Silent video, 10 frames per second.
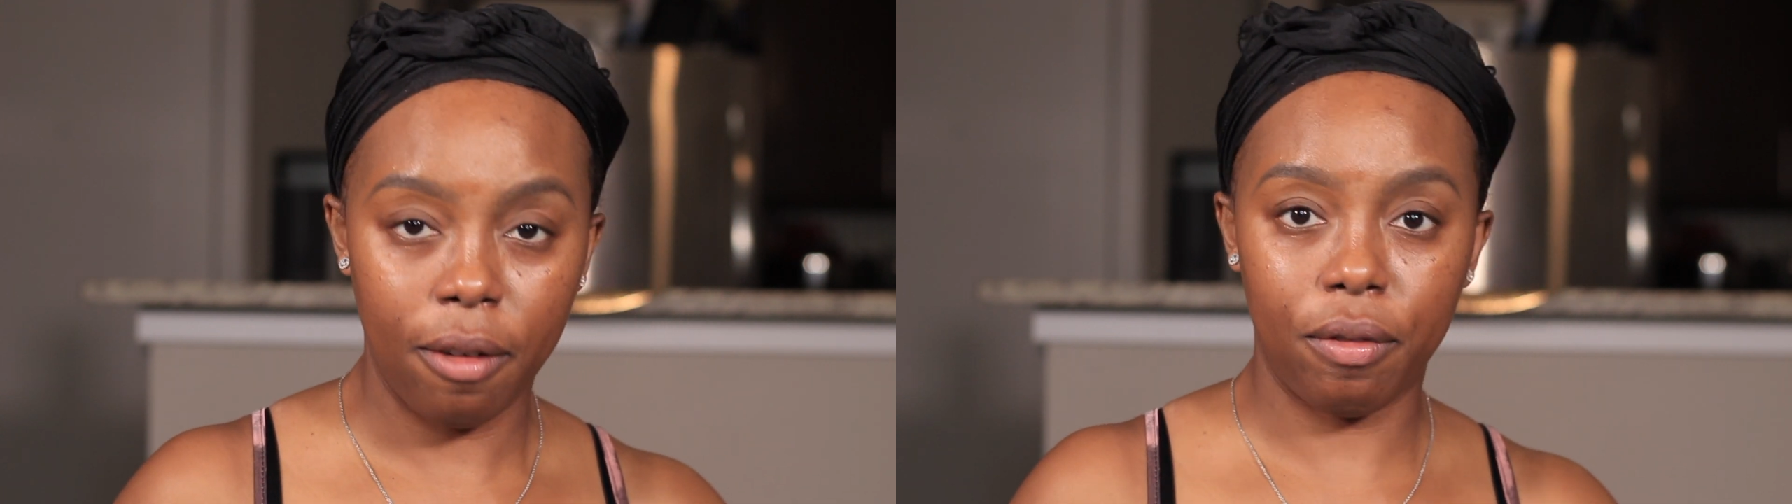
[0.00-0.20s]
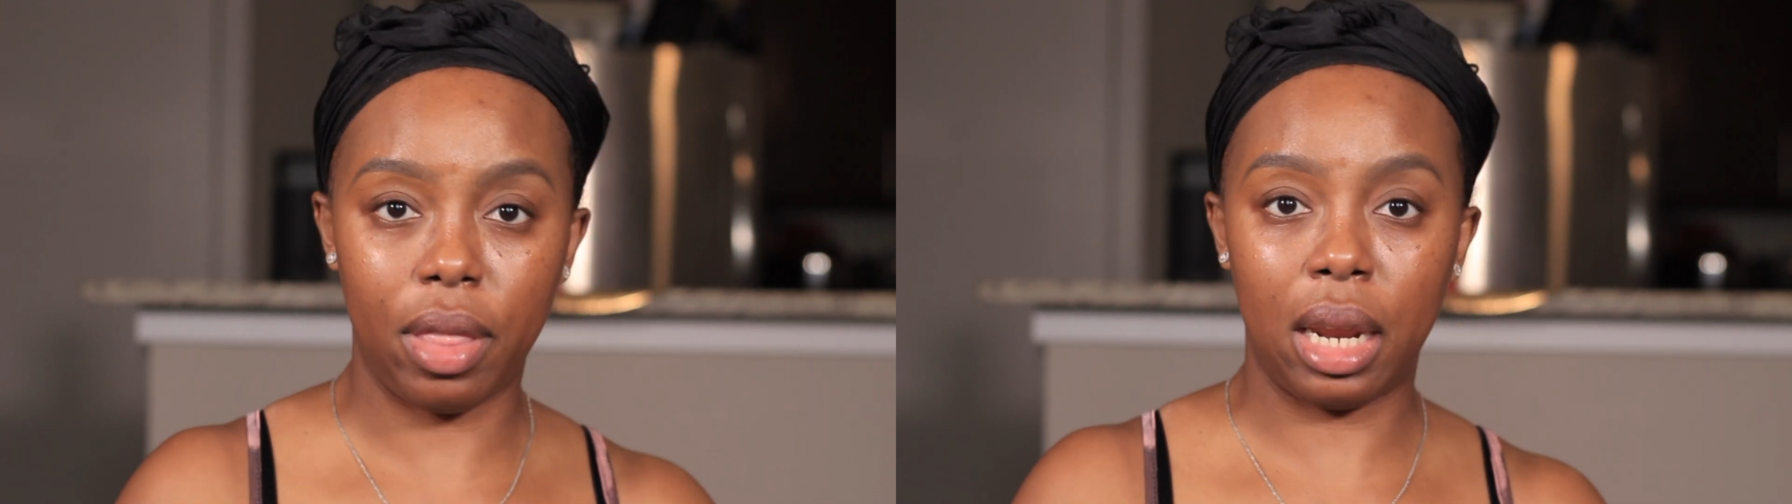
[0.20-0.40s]

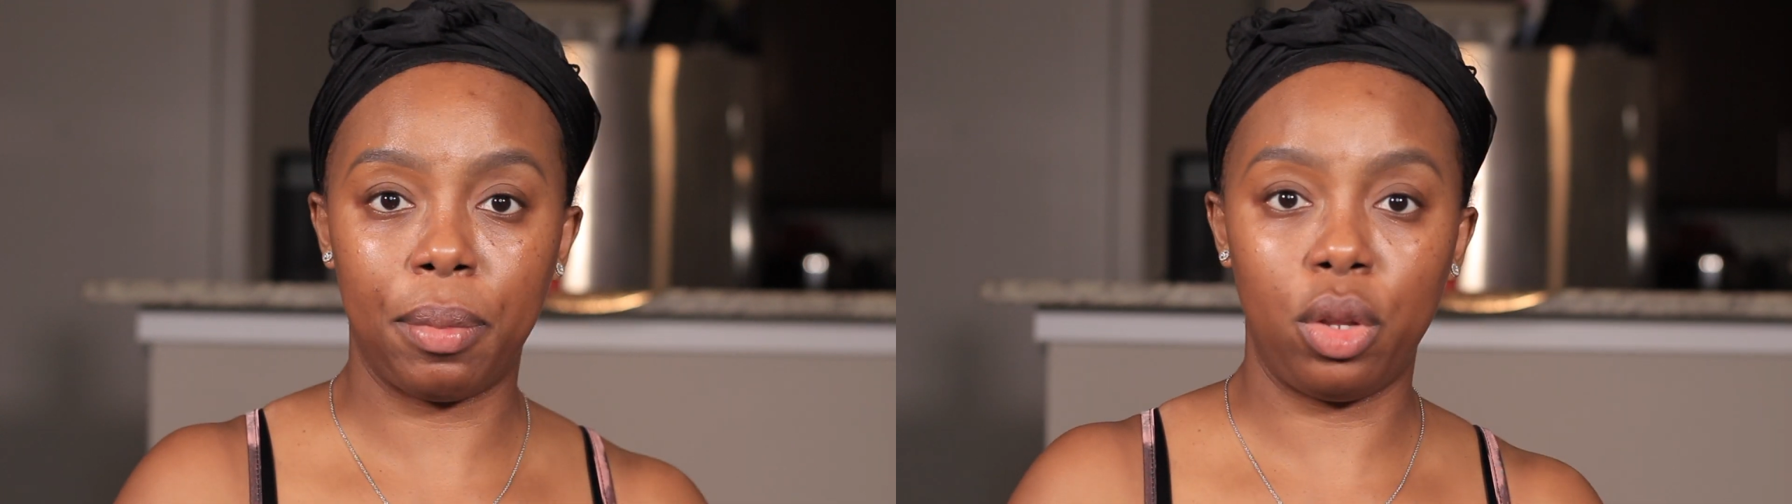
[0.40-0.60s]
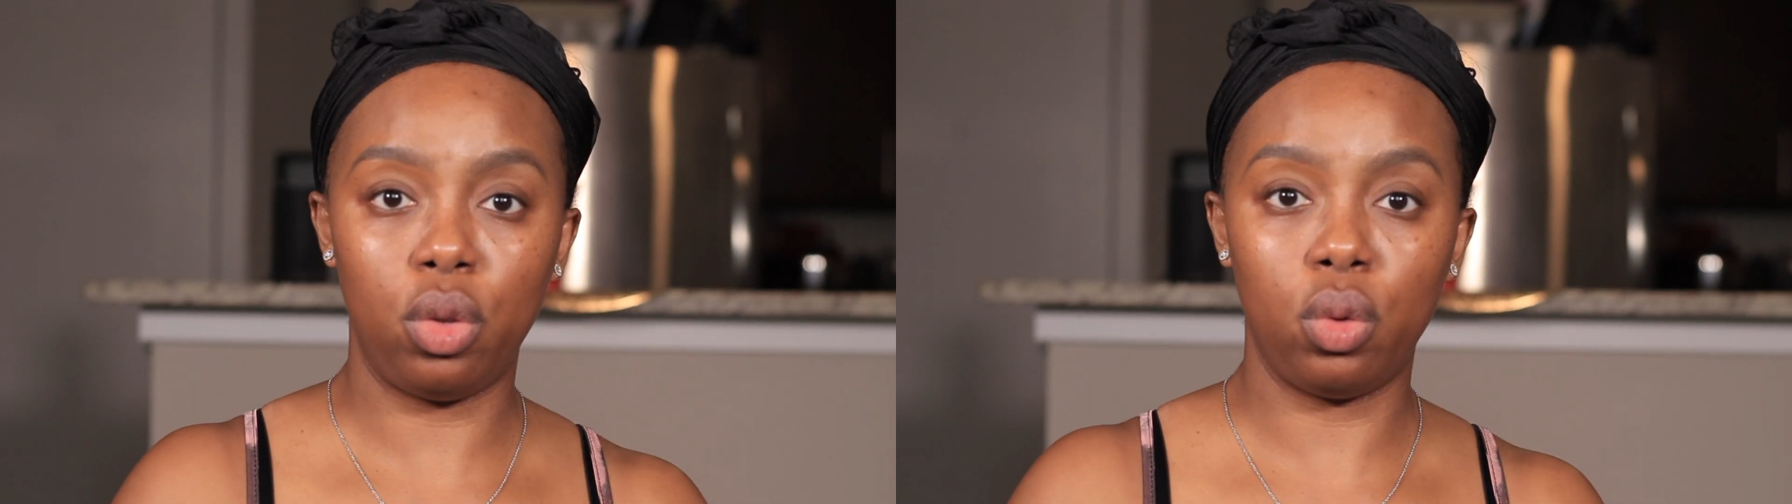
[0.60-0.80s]
For that, I'm
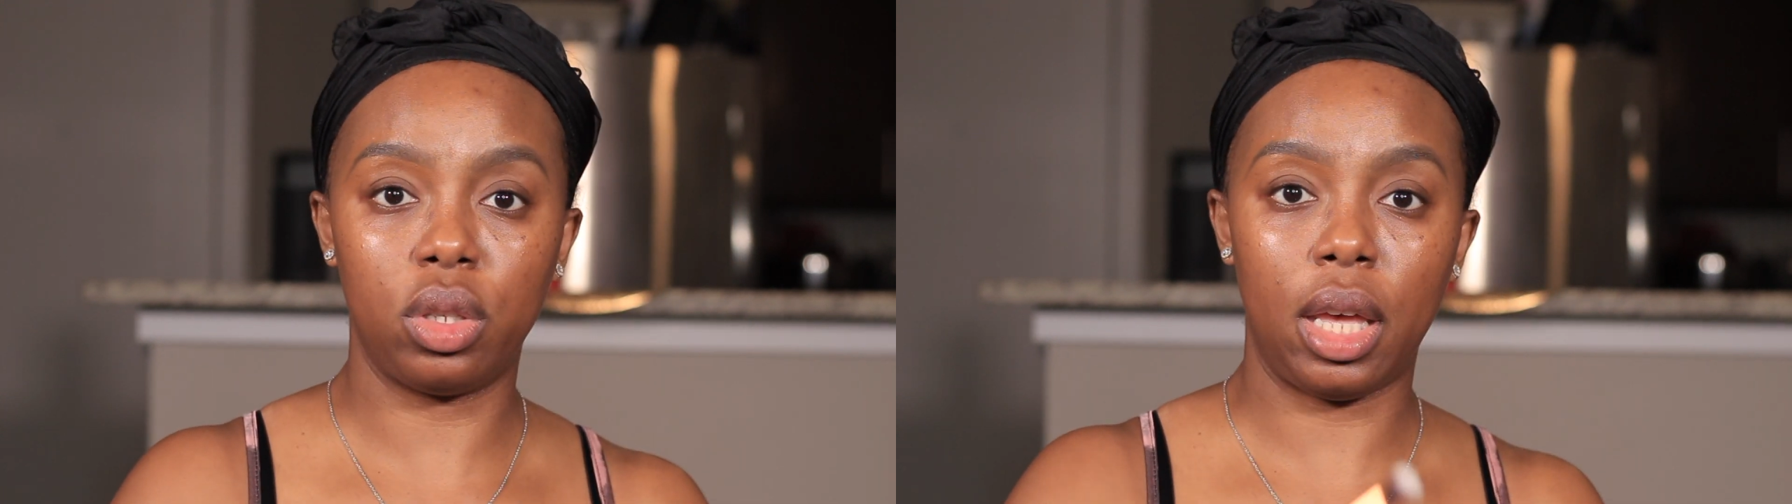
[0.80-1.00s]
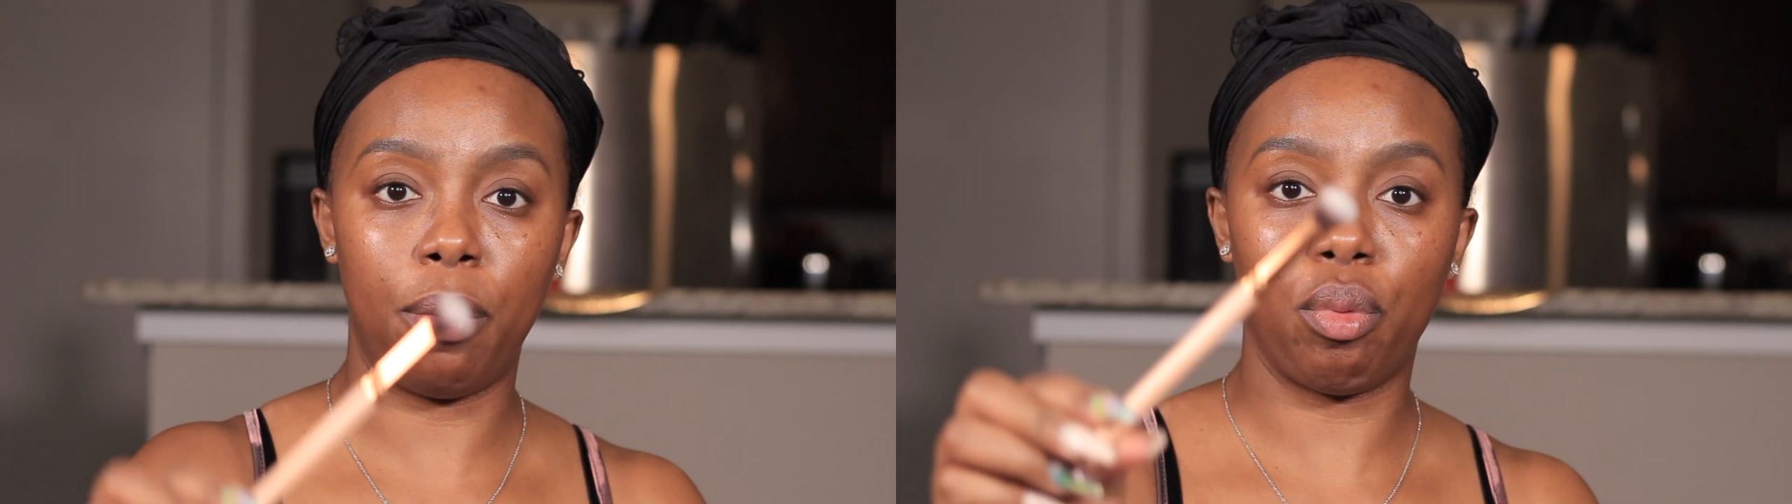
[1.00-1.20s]
gonna
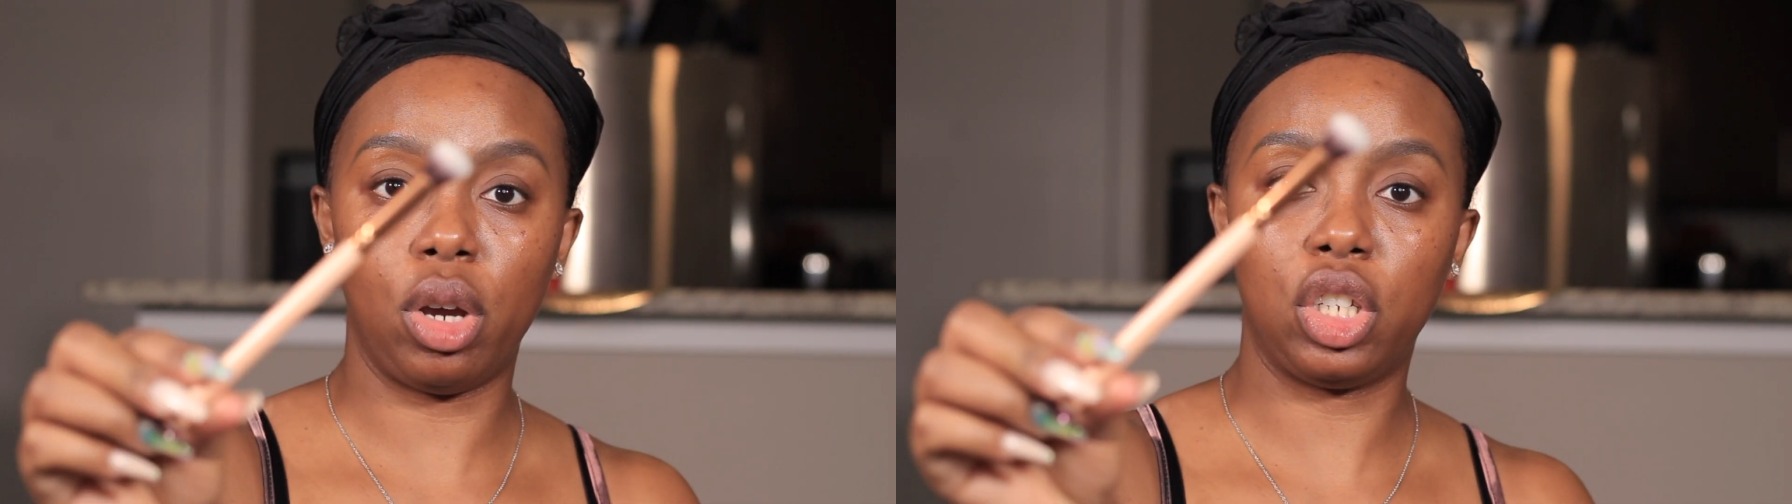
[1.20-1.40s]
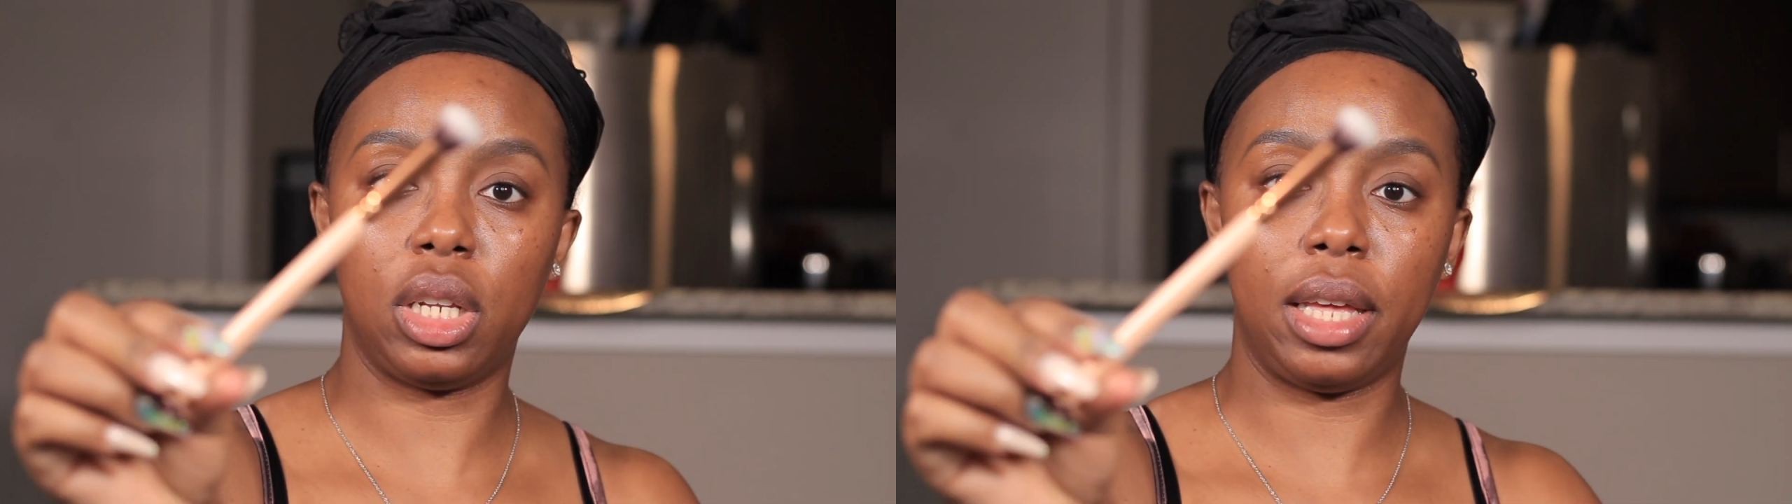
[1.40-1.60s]
use a
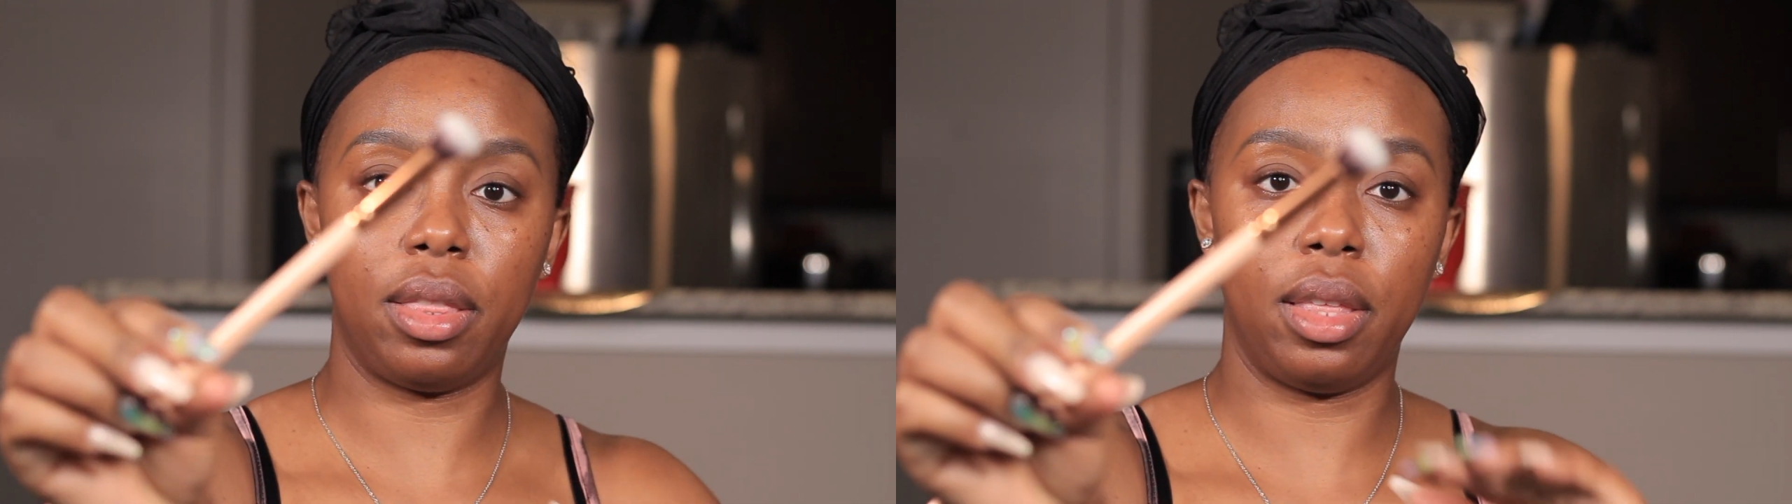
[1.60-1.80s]
brush like